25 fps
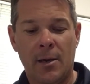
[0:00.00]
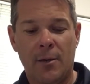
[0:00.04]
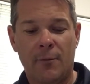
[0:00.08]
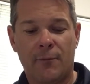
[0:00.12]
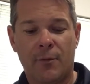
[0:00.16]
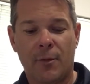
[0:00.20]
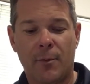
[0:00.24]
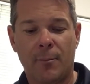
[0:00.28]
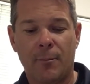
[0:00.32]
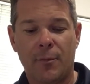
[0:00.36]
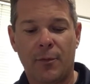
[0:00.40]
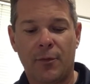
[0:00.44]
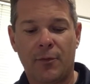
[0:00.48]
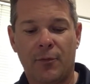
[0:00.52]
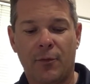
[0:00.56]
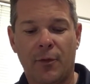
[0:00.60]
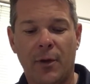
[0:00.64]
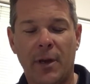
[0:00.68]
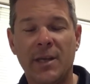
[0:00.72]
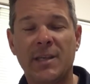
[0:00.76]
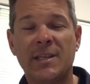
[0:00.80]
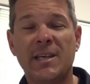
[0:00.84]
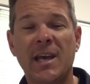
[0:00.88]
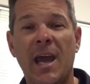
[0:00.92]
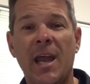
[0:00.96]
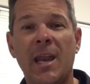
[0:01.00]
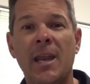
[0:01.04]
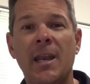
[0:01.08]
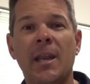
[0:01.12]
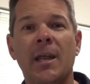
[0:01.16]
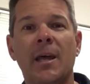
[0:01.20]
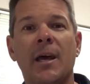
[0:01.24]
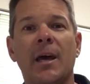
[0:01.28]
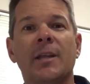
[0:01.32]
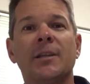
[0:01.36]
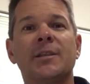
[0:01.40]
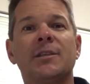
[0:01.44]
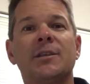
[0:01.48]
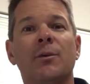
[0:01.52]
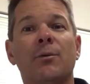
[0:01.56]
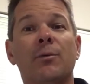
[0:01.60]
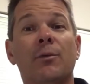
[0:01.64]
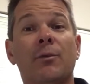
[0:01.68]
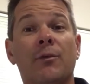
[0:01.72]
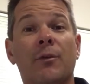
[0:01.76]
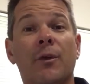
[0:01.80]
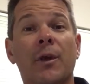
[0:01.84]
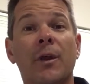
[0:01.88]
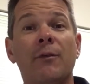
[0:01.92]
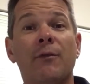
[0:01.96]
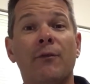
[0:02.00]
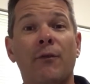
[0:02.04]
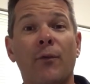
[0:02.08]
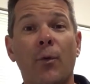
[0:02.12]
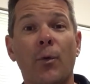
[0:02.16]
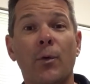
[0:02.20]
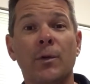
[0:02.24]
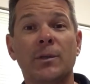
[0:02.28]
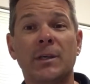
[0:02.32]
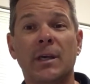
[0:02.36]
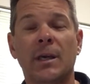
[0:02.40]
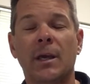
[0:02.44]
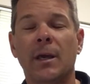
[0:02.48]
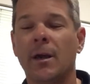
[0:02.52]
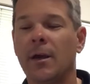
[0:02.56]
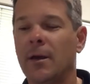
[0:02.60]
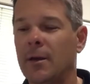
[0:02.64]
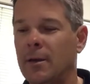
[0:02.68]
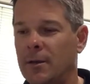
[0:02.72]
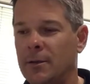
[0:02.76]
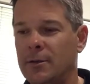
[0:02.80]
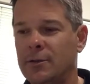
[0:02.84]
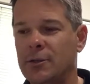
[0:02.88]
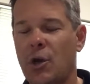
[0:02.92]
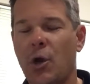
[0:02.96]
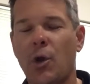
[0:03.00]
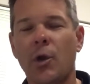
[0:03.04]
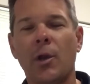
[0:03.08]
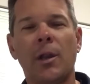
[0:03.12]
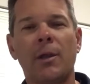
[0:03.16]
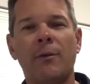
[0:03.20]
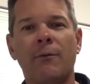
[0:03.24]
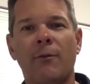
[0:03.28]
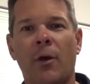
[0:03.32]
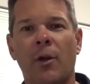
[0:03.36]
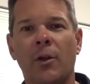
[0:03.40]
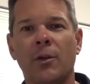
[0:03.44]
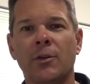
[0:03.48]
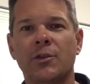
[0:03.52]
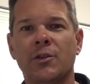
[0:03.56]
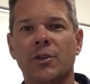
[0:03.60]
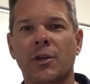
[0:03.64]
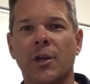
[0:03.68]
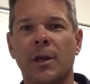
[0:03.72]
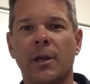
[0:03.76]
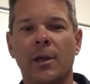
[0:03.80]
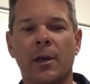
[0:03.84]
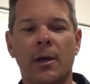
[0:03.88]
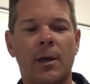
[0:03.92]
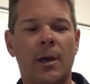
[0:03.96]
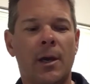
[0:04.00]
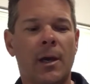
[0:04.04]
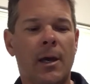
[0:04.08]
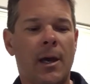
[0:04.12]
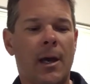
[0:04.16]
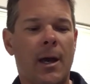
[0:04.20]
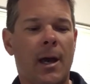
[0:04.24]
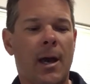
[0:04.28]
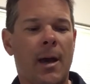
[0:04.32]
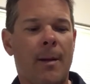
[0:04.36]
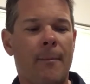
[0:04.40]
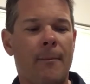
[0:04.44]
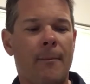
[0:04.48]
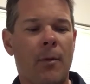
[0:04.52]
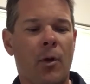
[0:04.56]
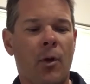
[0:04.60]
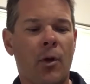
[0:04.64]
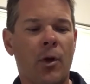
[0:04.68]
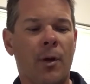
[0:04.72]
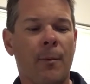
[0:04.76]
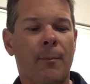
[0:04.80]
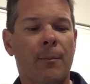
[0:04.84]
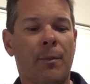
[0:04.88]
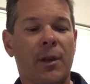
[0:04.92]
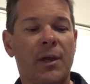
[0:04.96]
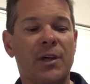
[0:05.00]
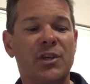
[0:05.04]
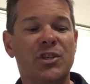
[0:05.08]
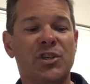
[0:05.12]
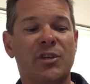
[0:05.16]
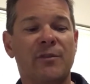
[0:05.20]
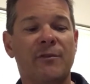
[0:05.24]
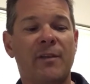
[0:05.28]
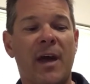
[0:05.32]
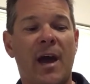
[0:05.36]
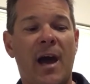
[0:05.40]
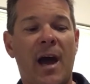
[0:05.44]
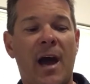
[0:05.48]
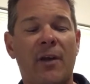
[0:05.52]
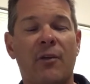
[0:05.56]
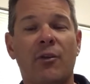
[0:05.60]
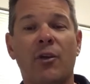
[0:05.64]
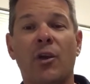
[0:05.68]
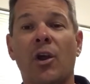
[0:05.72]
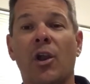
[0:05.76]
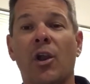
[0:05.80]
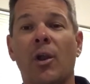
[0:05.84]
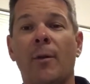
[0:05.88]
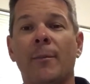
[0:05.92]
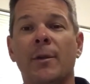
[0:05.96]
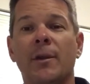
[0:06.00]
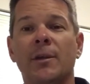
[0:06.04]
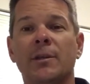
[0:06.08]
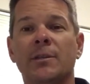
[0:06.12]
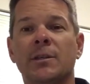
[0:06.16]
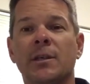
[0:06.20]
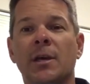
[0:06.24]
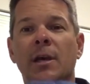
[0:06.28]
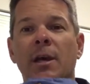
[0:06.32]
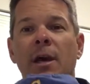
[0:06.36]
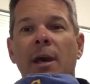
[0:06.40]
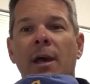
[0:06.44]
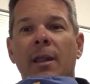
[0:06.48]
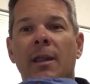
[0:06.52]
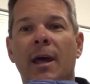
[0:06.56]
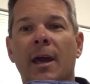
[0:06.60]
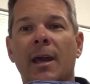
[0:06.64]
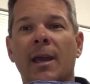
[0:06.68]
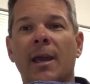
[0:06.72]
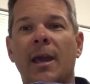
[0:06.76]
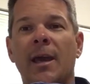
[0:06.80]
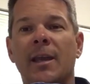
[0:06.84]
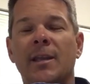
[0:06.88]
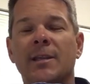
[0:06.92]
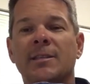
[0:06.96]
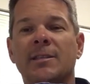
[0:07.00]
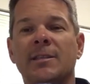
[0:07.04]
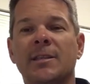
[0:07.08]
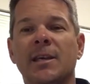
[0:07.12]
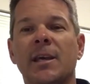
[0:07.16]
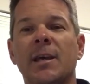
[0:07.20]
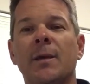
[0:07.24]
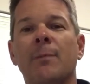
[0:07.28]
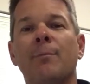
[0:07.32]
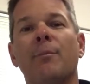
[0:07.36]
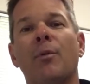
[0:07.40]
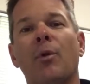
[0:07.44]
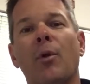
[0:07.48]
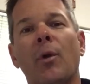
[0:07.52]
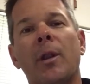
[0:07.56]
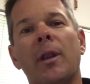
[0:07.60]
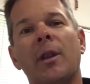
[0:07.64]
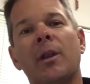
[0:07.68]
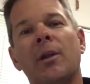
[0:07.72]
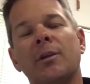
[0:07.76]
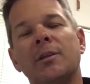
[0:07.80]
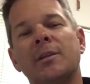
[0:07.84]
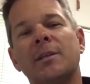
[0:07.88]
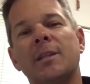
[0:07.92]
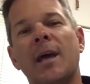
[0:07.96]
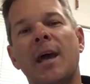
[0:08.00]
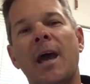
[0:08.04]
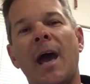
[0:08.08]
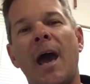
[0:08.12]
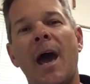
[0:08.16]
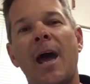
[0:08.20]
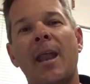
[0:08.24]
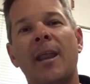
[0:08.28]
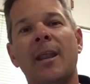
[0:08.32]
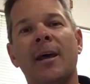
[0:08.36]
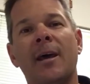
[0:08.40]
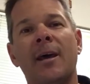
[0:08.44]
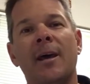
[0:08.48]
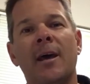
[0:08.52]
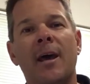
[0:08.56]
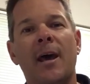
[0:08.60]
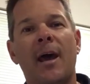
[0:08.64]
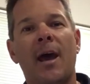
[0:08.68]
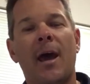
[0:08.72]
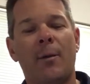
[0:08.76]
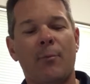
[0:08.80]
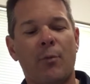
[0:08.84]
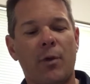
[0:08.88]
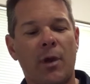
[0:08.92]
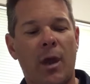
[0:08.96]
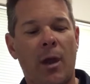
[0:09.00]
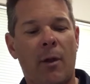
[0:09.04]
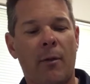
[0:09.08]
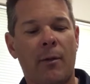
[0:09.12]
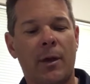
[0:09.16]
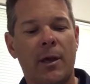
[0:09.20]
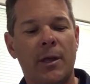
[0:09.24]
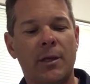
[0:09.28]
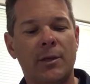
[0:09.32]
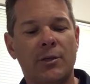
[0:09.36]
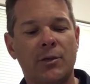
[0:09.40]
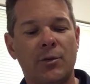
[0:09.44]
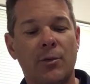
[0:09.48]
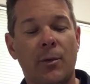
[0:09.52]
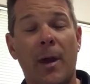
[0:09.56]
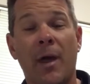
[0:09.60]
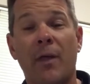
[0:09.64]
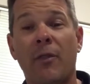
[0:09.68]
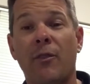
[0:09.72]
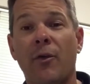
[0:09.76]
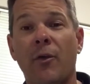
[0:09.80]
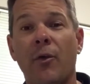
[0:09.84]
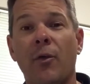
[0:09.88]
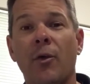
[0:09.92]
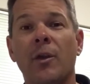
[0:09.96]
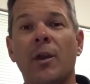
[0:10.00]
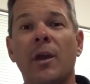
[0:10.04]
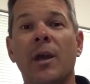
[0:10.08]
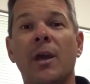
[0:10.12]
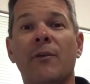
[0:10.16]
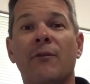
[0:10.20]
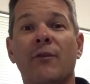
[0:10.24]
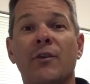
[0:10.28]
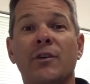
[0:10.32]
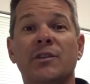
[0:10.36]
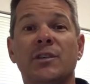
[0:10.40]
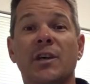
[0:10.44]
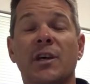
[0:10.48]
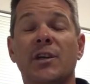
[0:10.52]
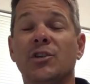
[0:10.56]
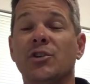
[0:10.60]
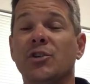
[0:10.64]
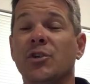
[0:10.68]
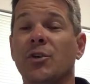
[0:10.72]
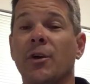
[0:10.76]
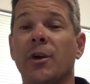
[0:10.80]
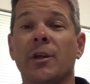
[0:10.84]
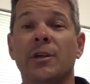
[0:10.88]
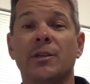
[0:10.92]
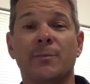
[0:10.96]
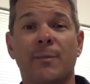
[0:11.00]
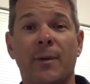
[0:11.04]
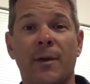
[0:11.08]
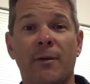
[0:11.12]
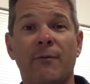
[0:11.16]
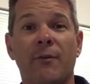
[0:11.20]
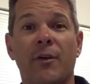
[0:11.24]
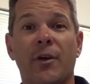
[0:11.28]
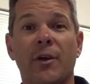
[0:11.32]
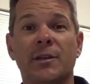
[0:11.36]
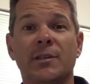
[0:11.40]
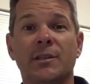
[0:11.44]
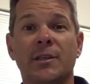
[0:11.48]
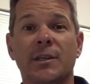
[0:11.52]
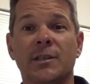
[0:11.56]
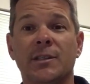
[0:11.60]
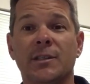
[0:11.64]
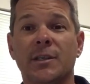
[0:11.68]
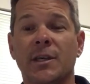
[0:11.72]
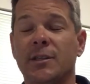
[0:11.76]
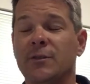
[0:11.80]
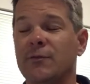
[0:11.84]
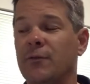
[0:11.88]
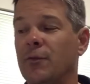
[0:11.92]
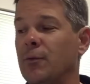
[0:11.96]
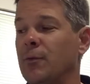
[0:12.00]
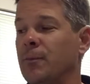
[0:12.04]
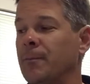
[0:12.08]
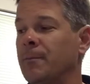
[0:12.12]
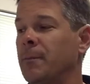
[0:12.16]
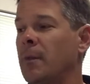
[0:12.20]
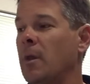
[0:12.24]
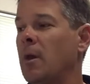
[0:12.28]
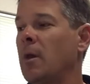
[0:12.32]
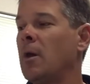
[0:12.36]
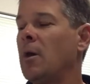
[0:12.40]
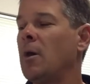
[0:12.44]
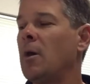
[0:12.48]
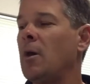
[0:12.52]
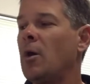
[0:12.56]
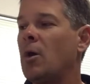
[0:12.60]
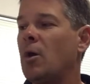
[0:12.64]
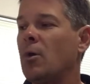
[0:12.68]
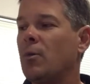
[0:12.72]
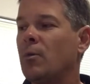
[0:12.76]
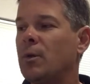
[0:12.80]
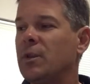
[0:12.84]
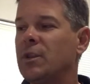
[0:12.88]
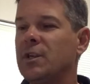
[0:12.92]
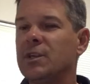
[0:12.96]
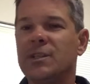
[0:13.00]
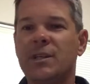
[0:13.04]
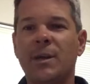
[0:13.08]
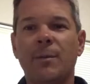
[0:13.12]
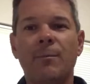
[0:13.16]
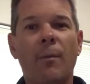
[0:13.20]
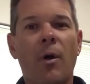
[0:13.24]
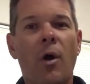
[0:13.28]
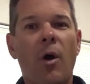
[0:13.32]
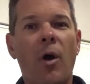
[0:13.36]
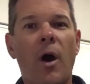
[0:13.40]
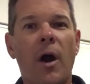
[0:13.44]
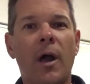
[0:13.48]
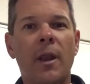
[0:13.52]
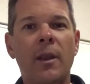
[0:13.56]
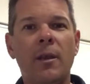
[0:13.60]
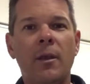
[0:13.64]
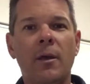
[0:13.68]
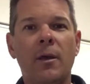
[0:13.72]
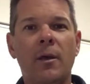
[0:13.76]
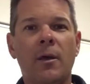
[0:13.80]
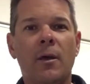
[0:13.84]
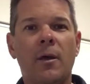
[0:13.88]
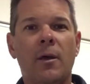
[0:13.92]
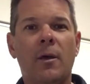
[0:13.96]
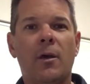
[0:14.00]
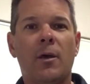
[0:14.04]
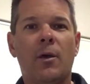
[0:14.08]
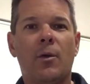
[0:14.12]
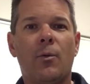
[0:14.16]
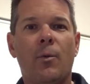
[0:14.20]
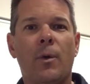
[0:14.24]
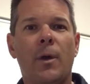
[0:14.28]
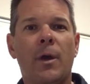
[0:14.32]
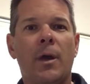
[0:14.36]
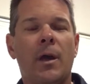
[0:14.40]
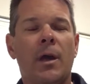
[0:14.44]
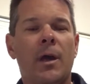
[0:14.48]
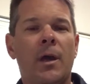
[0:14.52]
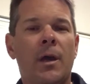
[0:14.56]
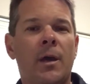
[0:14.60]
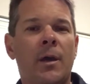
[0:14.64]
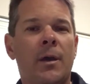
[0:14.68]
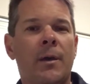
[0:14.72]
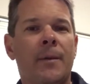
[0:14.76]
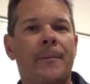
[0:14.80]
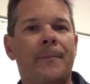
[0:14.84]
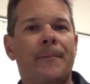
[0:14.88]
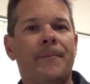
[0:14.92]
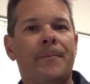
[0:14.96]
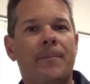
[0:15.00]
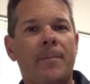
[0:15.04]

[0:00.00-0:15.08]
from 3:10 until 3:40. Totally voluntary. On completion of that 100 kilometres, they can get a C embroidered onto their hat, and we're going into our third year for Centurion. It's been very successful. With this in mind, we